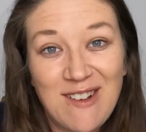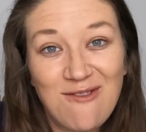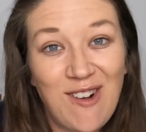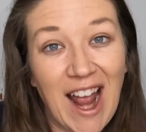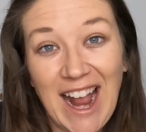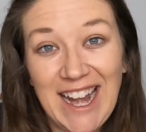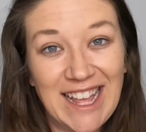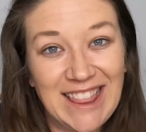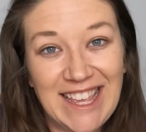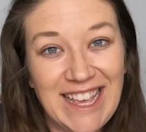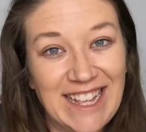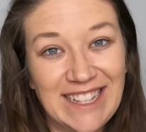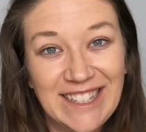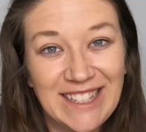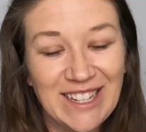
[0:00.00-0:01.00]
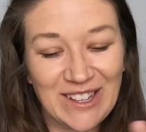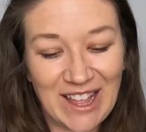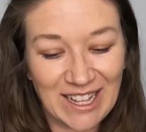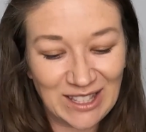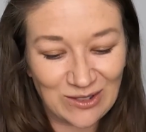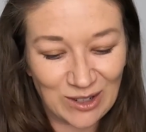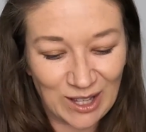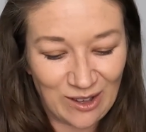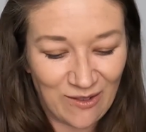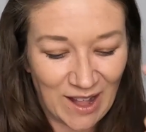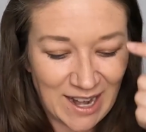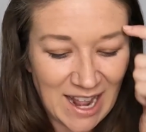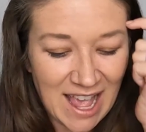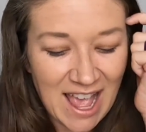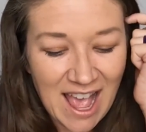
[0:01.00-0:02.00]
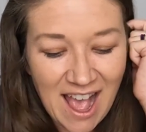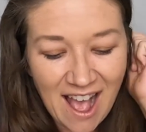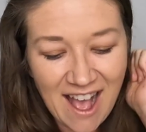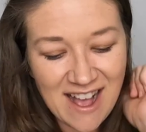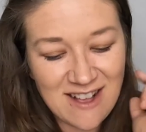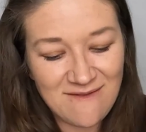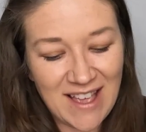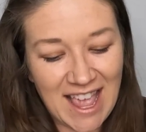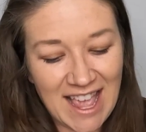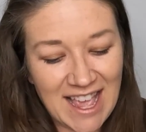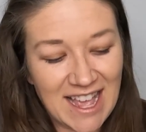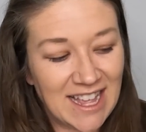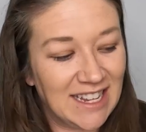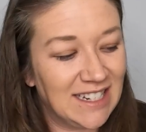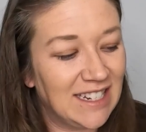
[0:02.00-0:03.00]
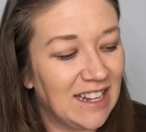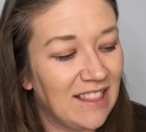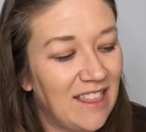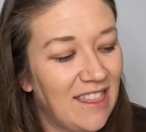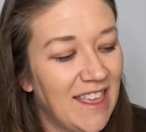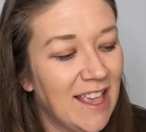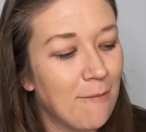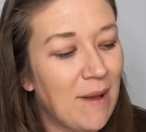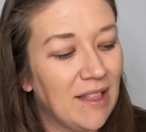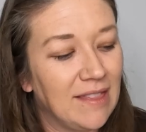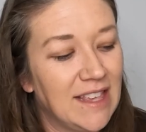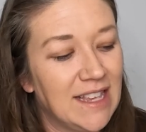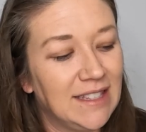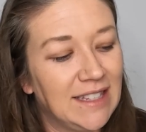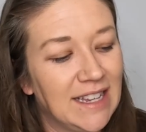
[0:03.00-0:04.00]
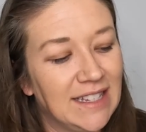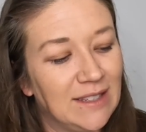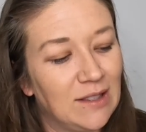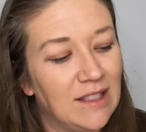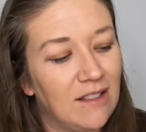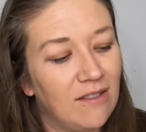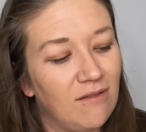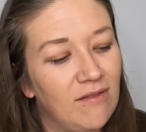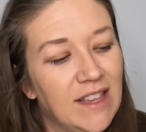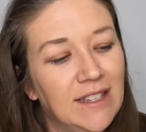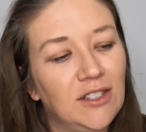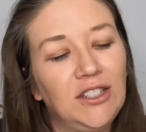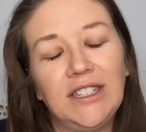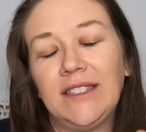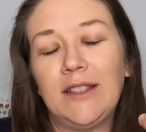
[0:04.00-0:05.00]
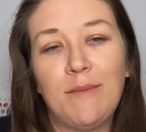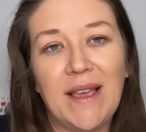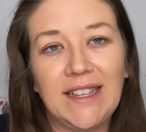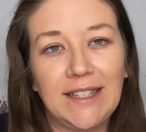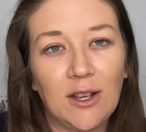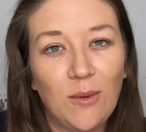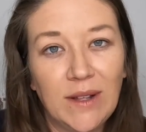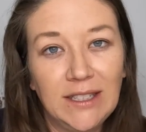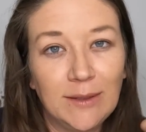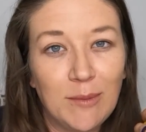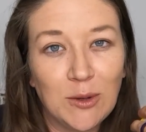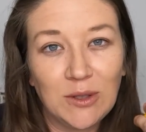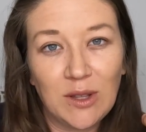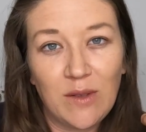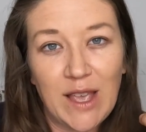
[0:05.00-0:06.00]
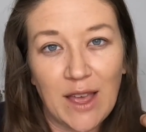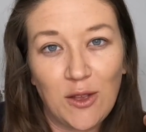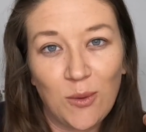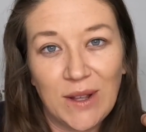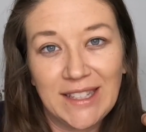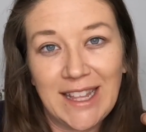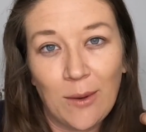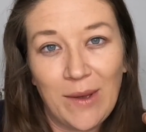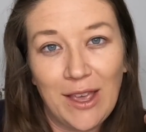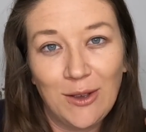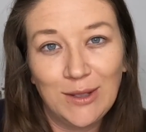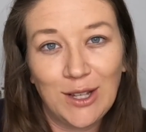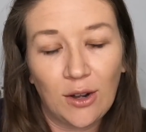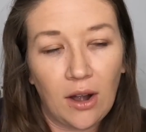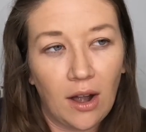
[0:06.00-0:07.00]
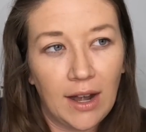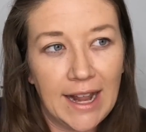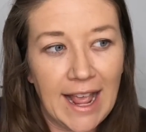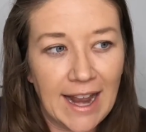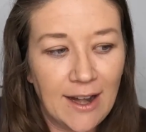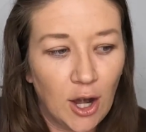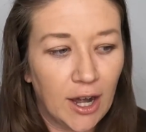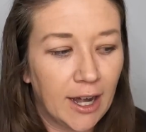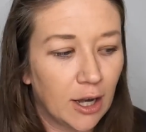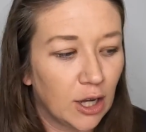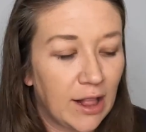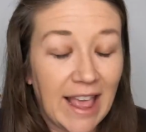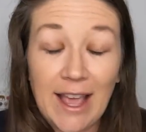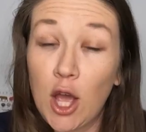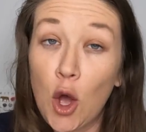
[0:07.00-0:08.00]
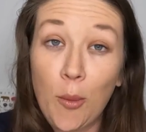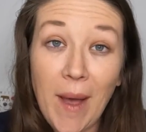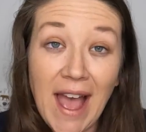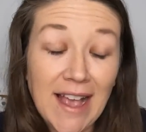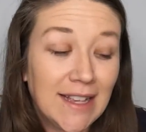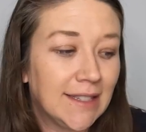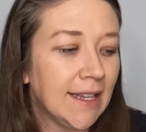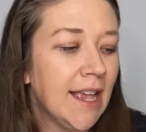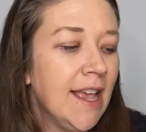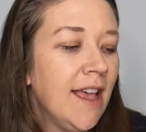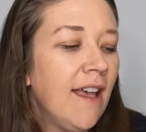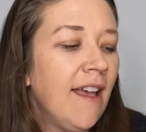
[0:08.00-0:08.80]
ride at the end. So that's really fun. And the thing about these is these are just the basic ones. Most of the other ones that we use are already in our like go bags